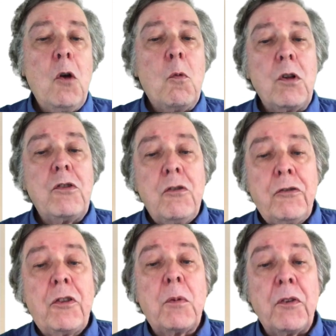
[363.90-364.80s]
We'll
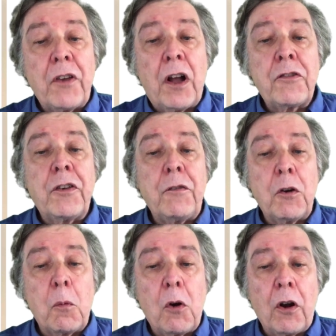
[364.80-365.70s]
use the results of
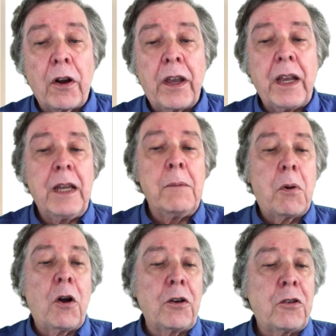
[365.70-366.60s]
your work in
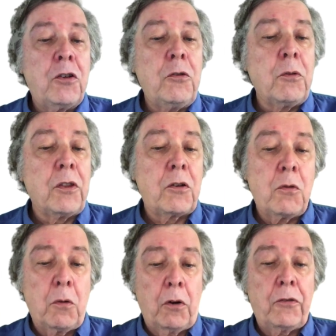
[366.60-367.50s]
part 2 of the
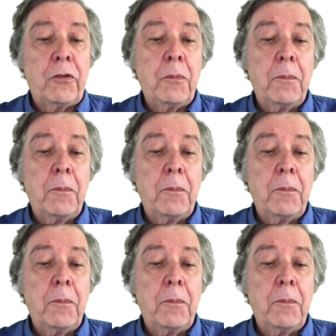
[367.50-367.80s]
course.